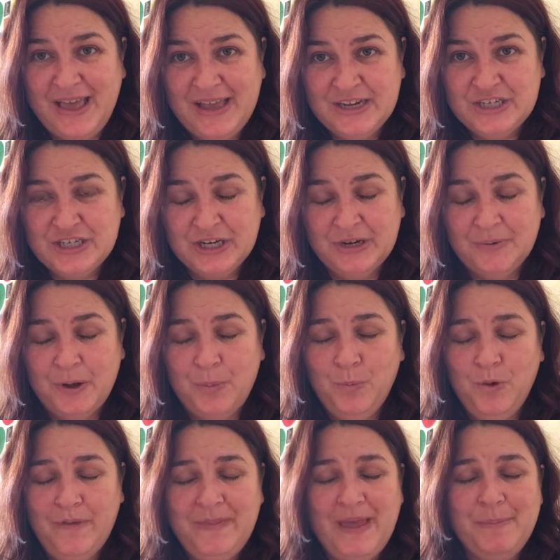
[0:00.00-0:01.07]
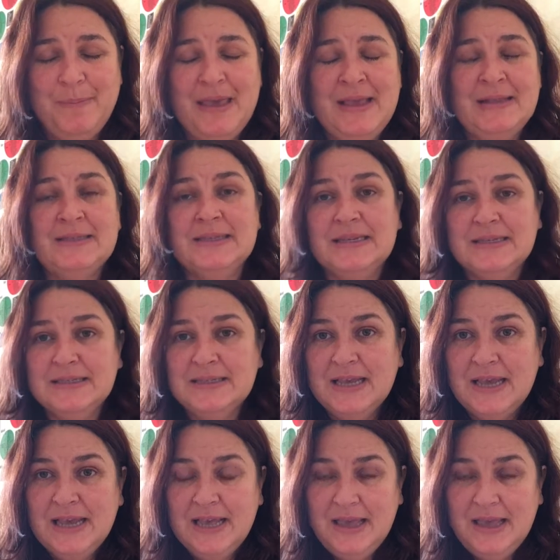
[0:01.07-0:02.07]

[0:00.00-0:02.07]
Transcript: action. And what that means is,